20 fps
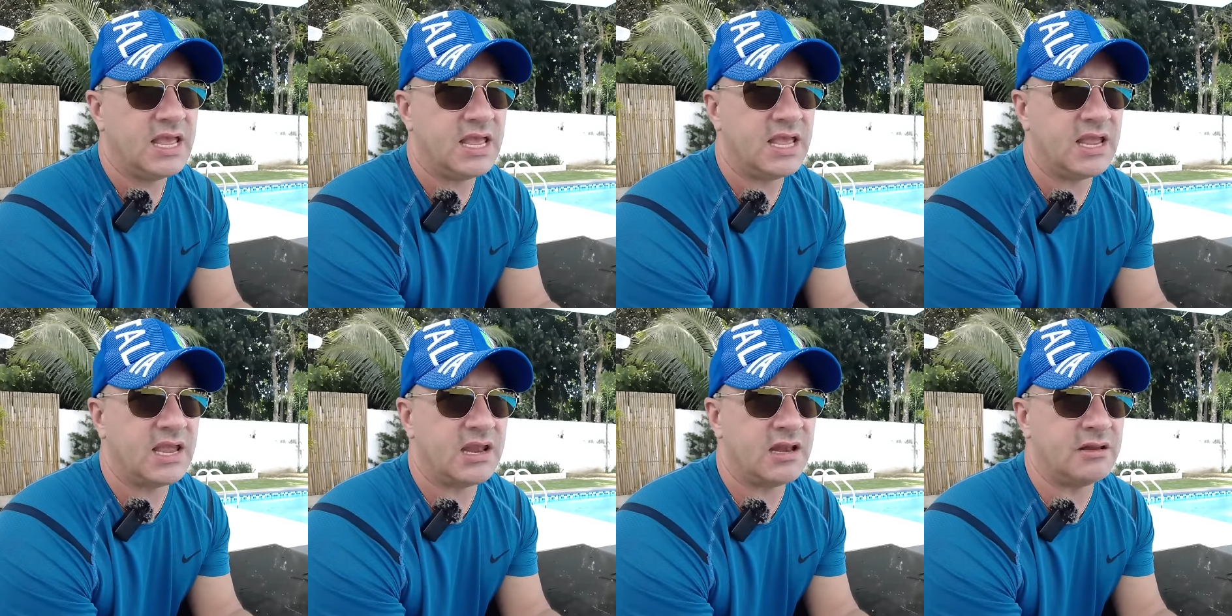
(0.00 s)

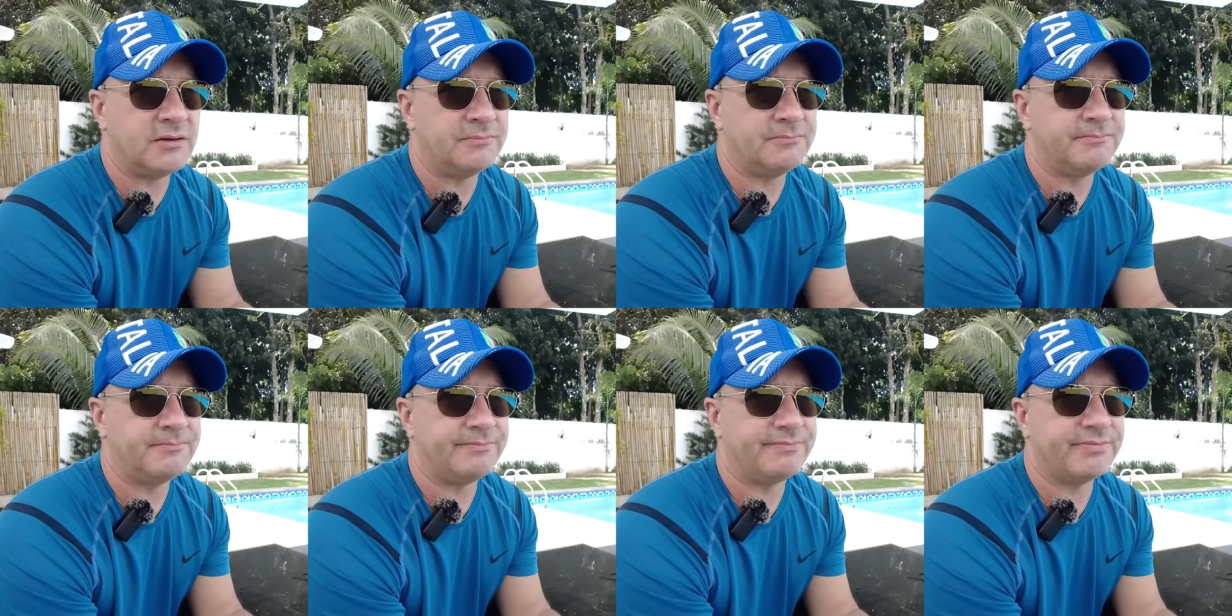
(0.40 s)

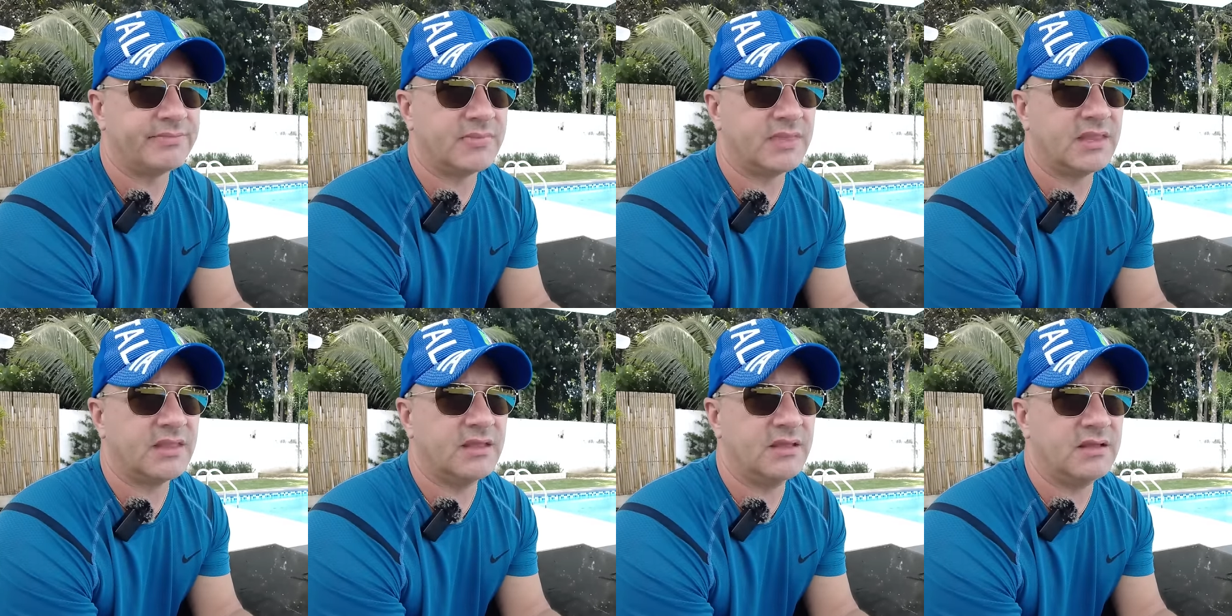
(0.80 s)
And
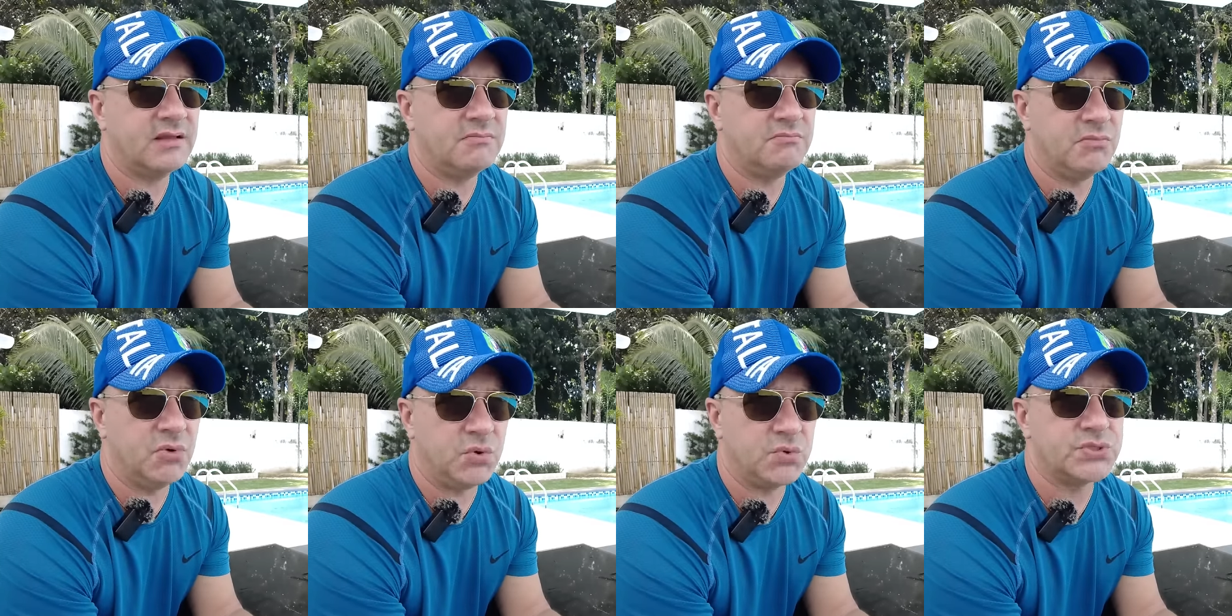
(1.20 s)

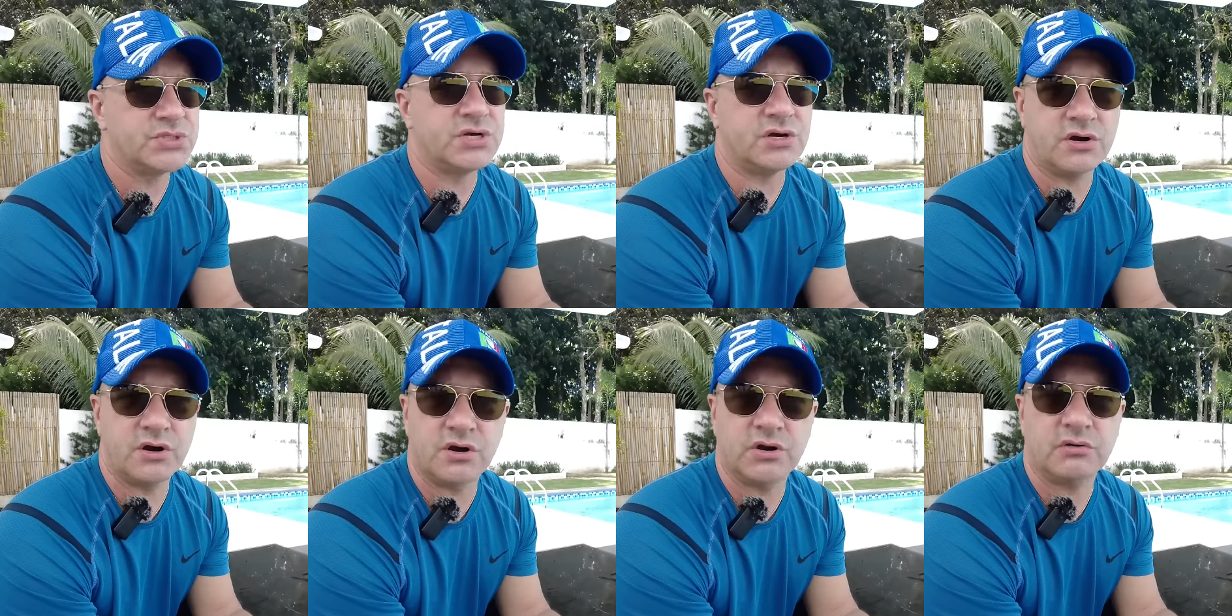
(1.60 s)

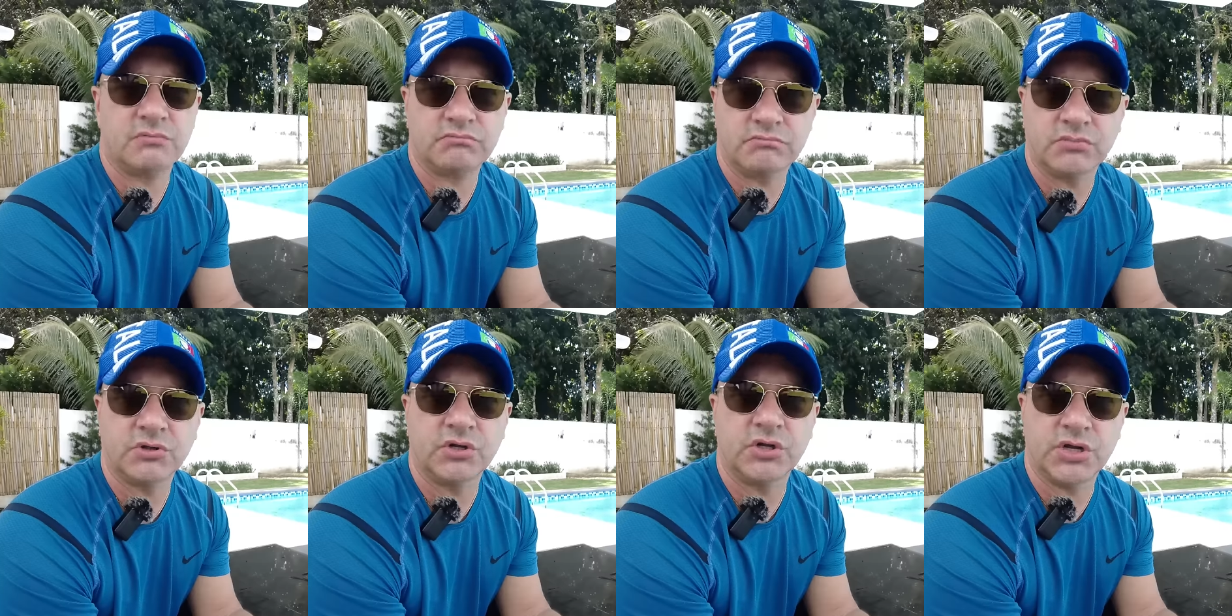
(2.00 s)
most are
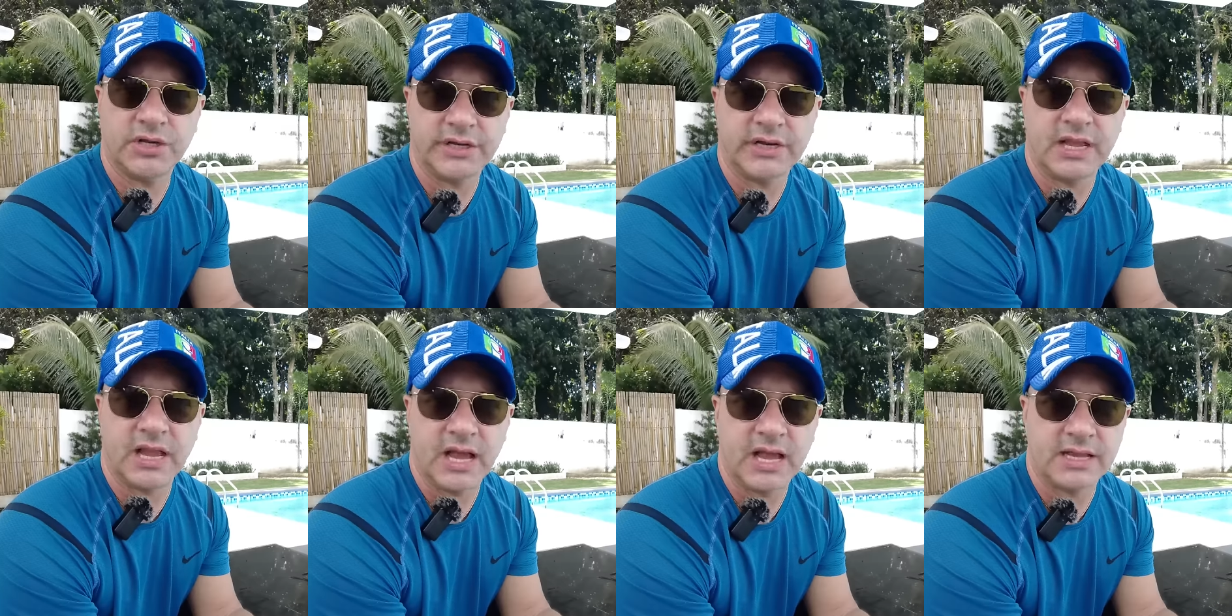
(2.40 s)

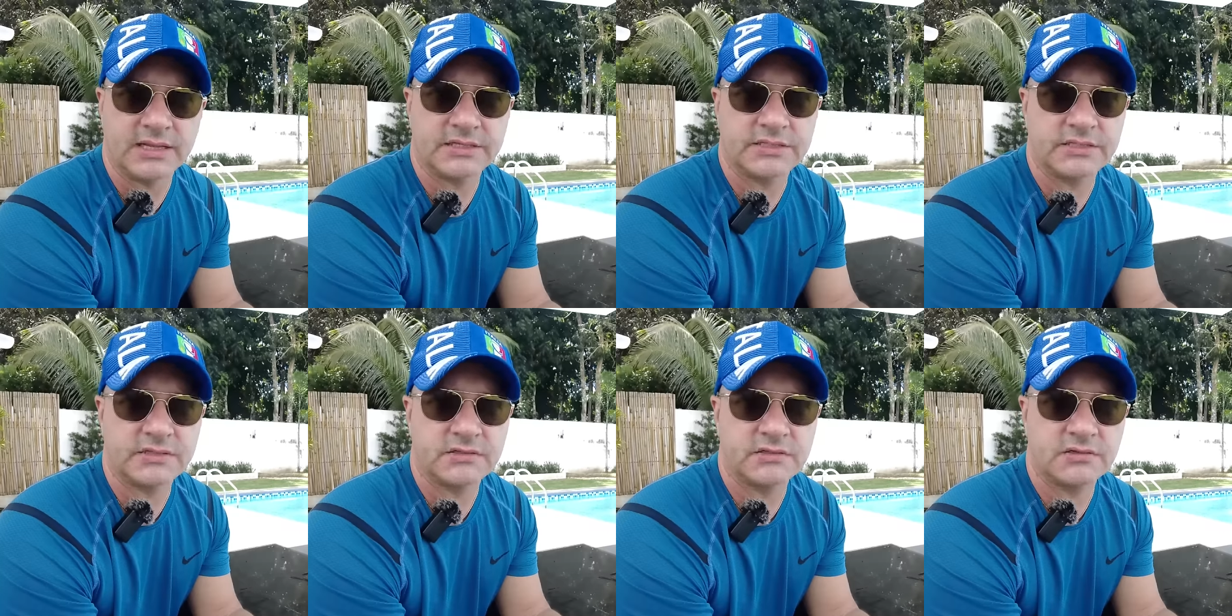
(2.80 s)
good
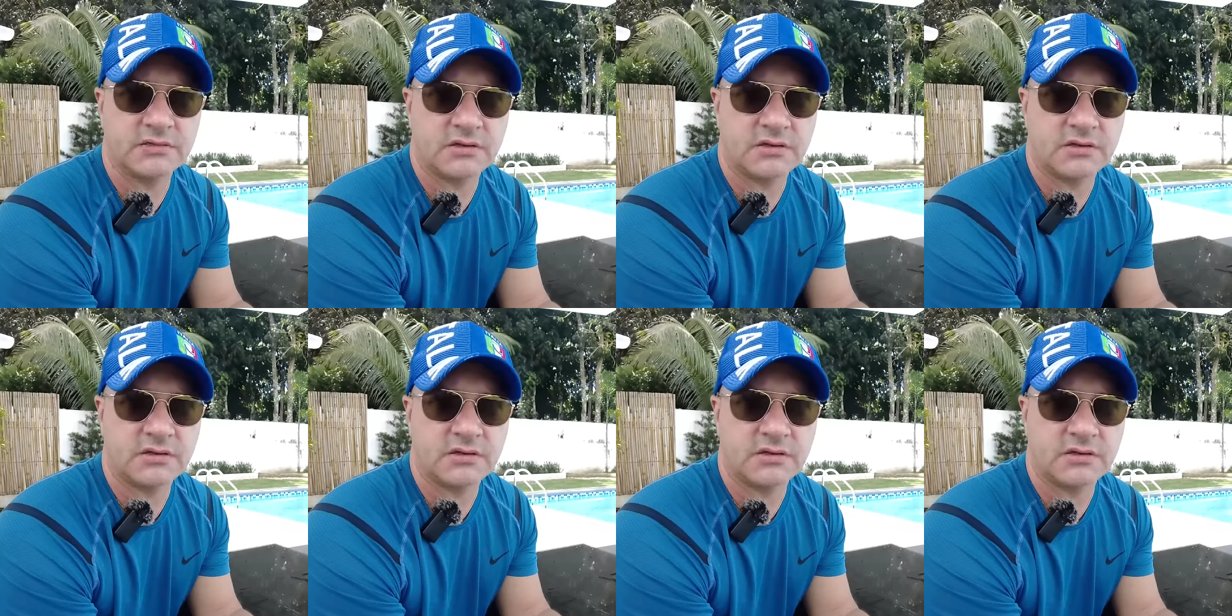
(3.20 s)
guys.